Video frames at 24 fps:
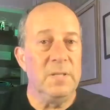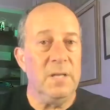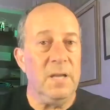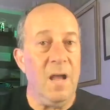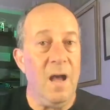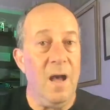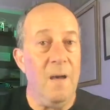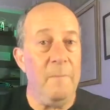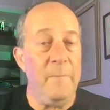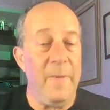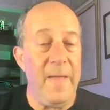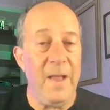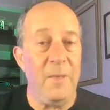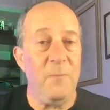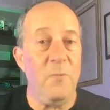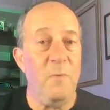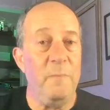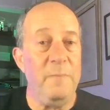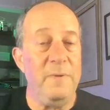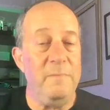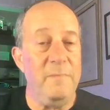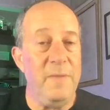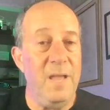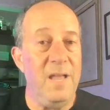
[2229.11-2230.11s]
Compact won't
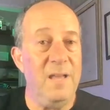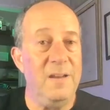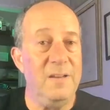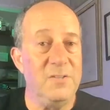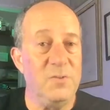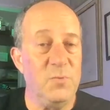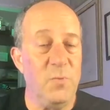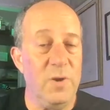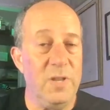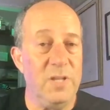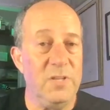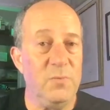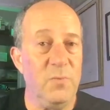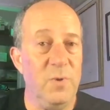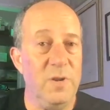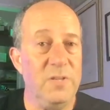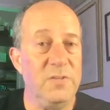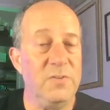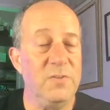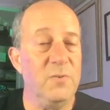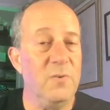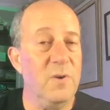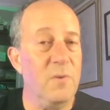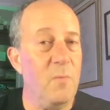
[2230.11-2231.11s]
be made in
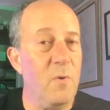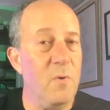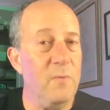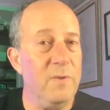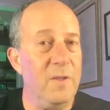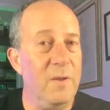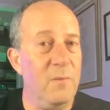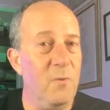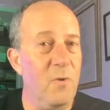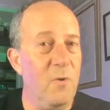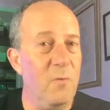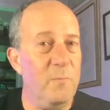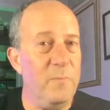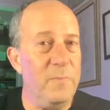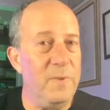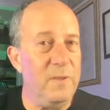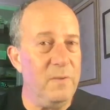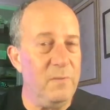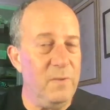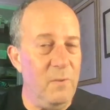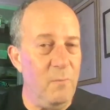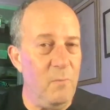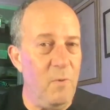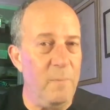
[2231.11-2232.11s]
2022, or it won't
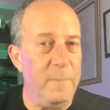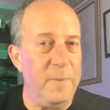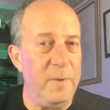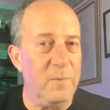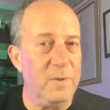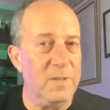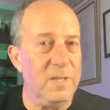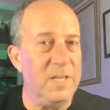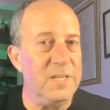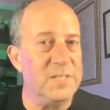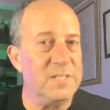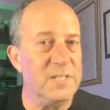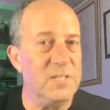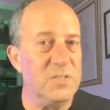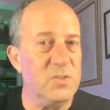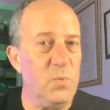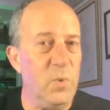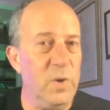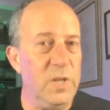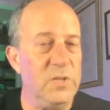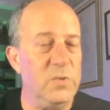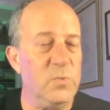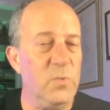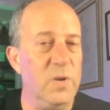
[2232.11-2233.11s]
be released in
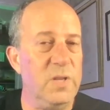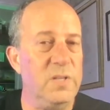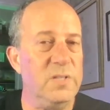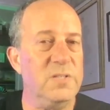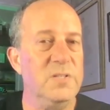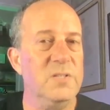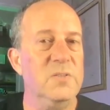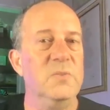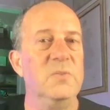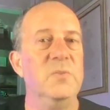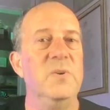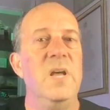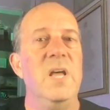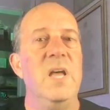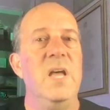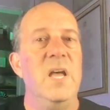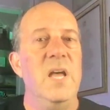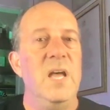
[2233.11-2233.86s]
2022.